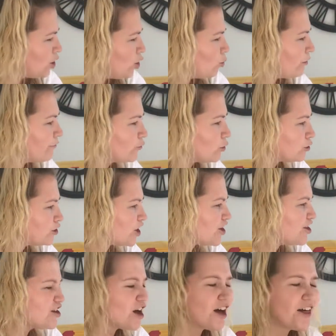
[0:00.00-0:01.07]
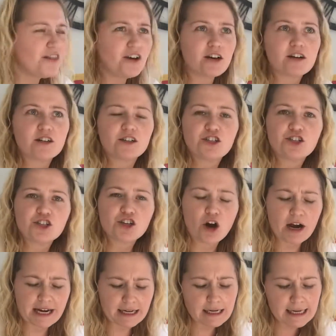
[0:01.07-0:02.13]
we've got another
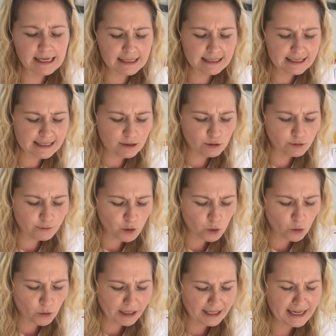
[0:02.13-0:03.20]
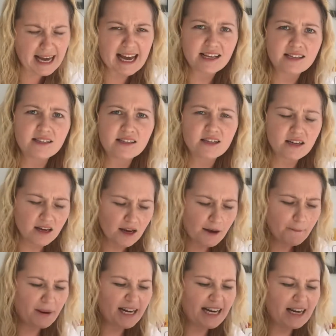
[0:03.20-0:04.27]
shiny silver coin next,
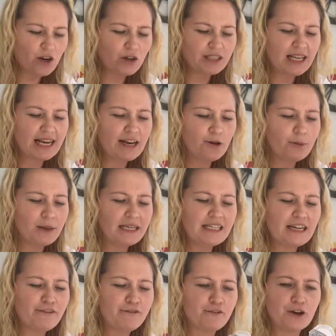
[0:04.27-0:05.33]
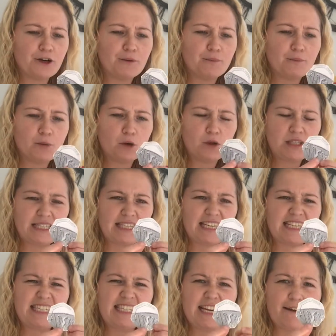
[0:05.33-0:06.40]
but it looks a little bit different because it's a
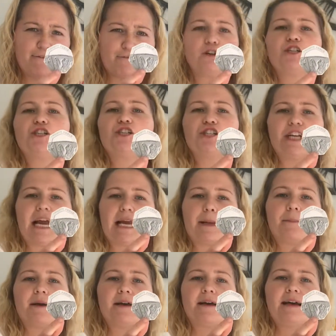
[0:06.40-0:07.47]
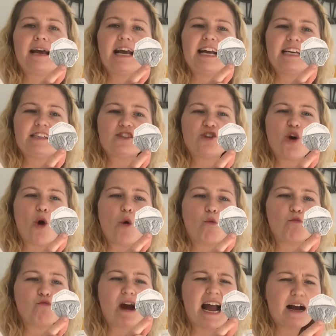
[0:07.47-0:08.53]
different shape. It's
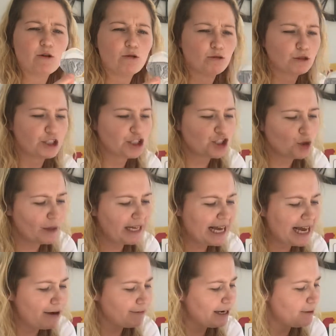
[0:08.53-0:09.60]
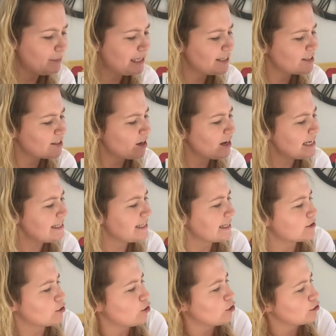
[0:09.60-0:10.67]
not round. Shall we count how many sides
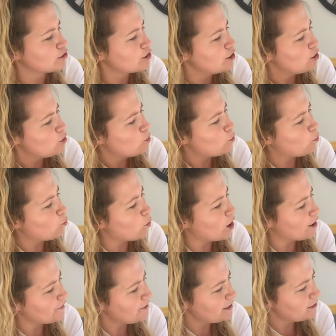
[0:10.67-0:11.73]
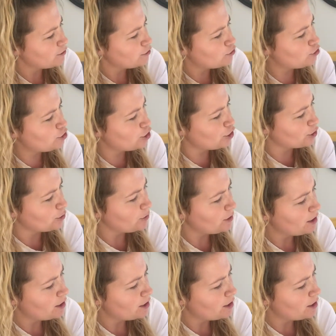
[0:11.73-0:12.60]
it's got? 1, 2,